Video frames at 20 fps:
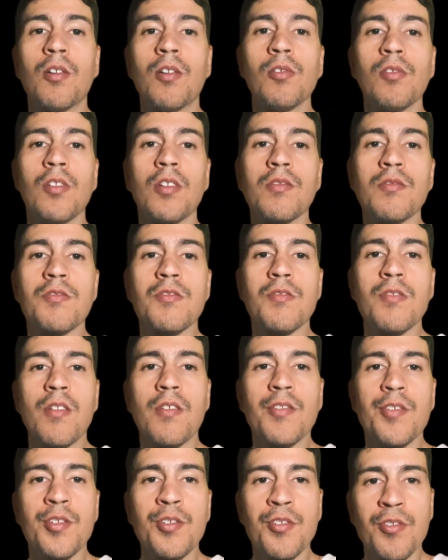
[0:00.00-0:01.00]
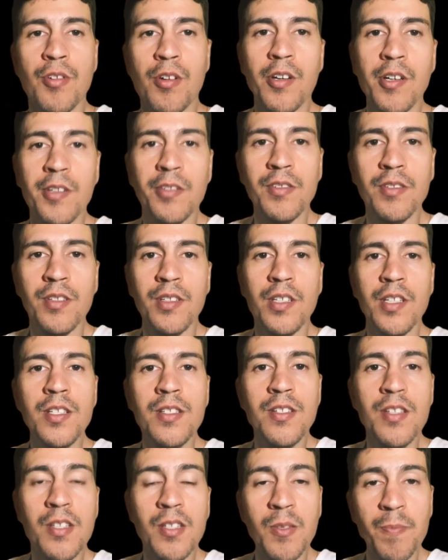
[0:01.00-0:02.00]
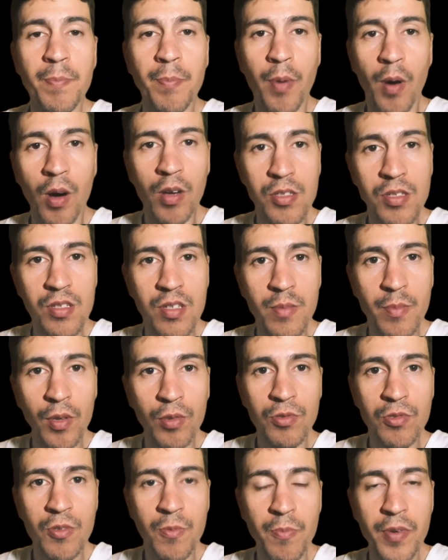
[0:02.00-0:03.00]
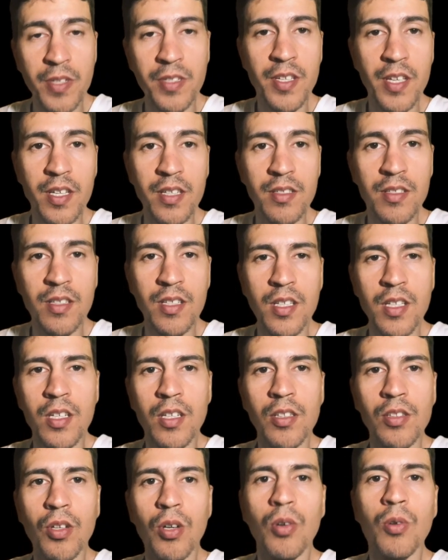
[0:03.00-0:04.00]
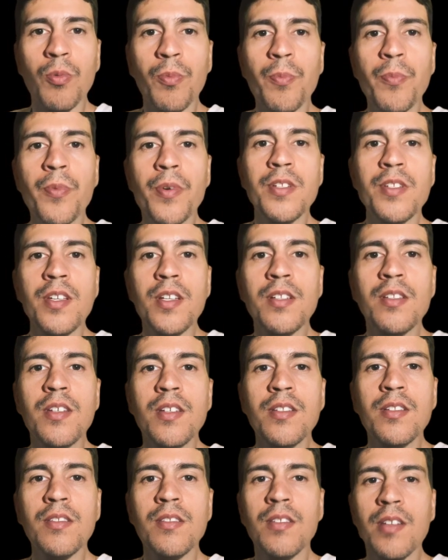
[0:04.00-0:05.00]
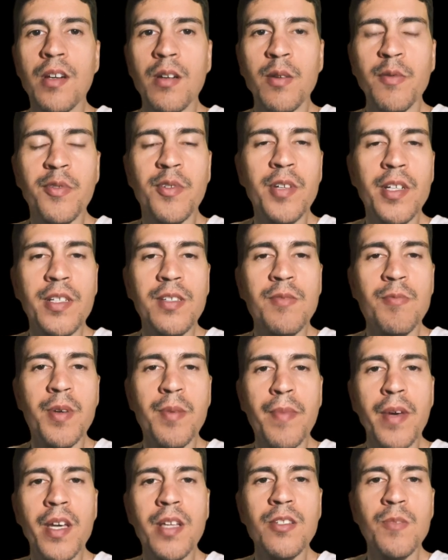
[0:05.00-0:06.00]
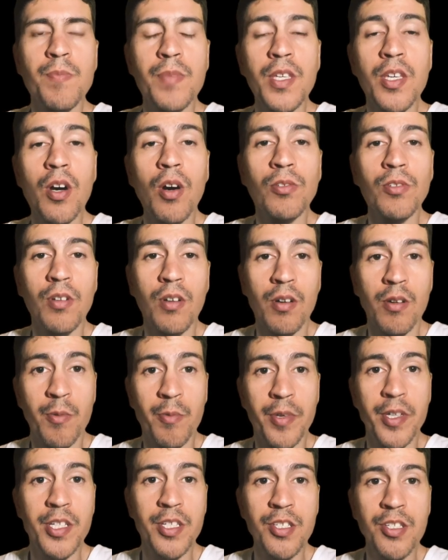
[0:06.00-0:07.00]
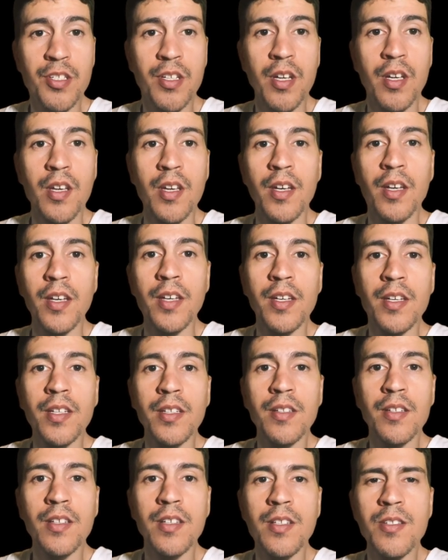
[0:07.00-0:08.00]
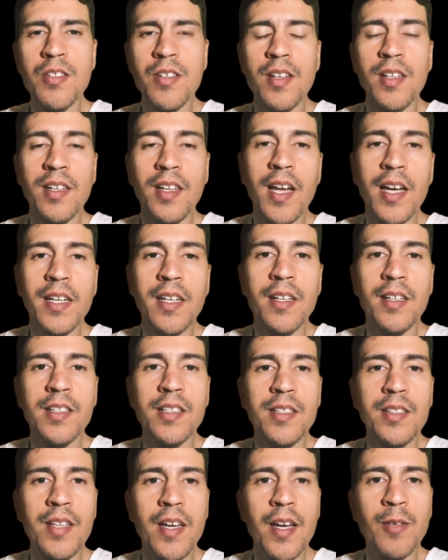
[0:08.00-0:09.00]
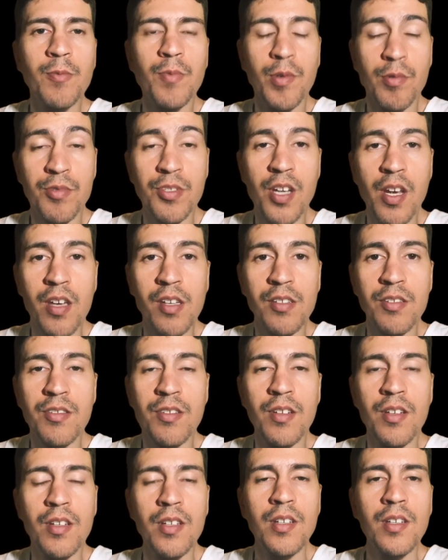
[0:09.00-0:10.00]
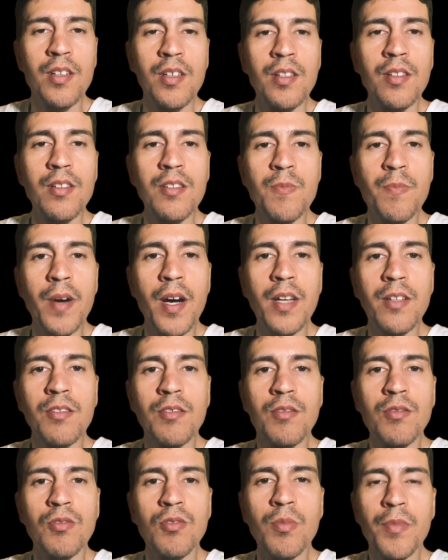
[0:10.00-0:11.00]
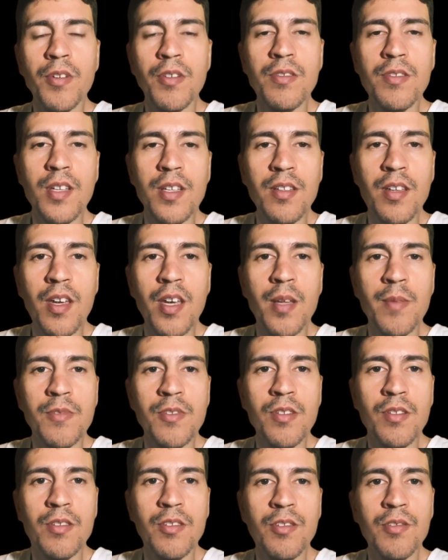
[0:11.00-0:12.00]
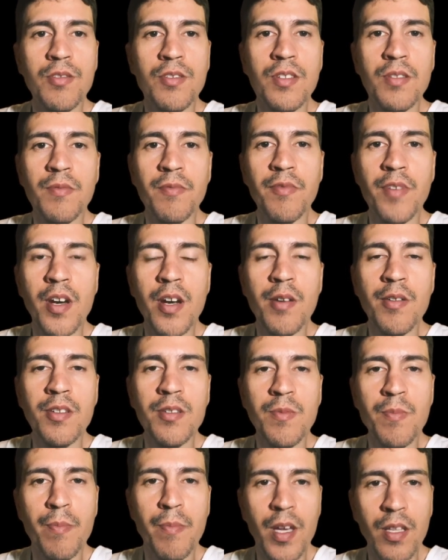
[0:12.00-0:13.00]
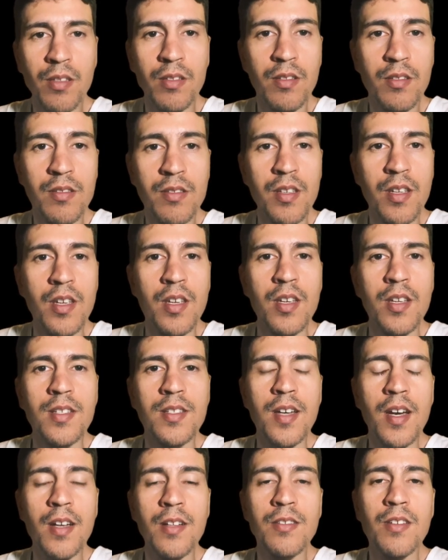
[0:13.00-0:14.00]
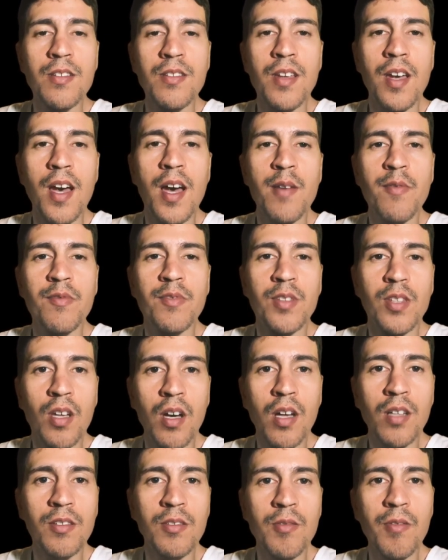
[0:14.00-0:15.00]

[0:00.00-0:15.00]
Long story short, is it possible to predict? No, predicting earthquakes remains beyond our reach, and it's unlikely that will change. Despite numerous attempts using various methods, scientists have not